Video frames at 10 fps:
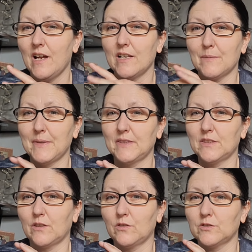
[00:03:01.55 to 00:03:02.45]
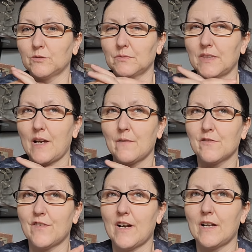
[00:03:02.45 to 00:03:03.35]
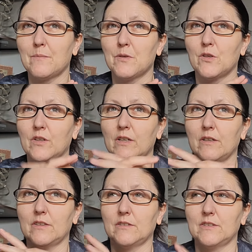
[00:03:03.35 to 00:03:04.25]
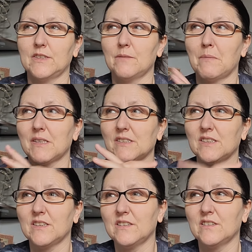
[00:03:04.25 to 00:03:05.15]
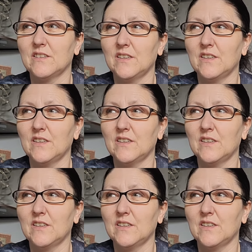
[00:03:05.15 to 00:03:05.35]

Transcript: And I've been told sometimes fibro can, is it mask it?